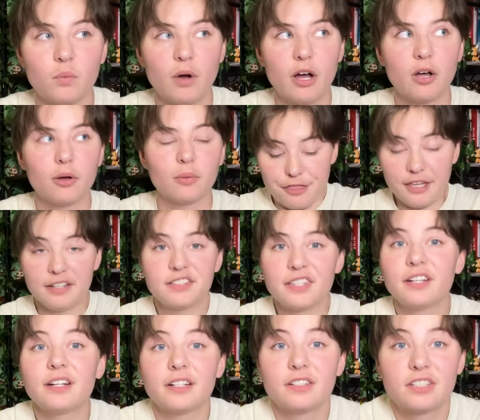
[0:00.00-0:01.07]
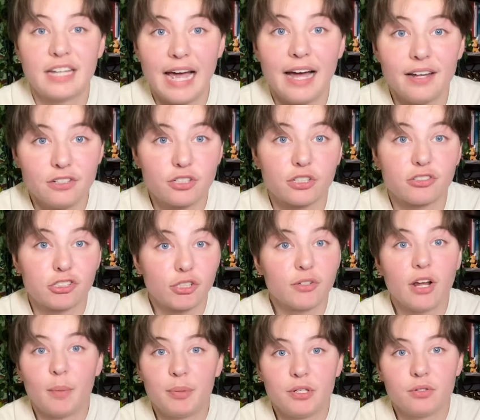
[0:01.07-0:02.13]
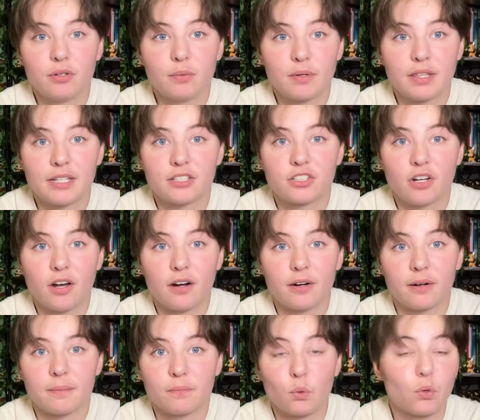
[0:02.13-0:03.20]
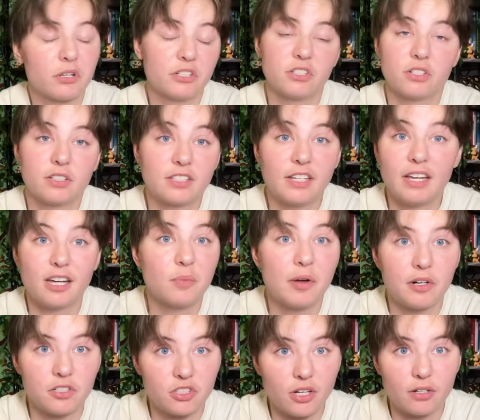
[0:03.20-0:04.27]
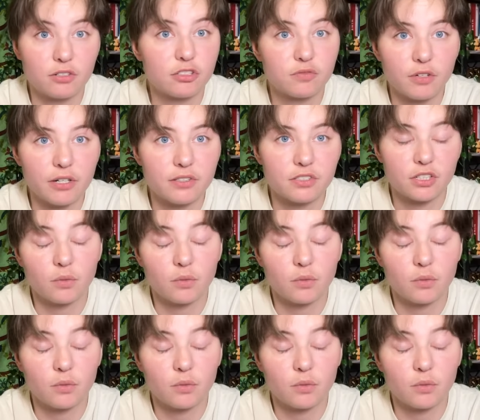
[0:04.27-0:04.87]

well, things that a dad just should not be doing with his daughter or his saying about his daughter's friends.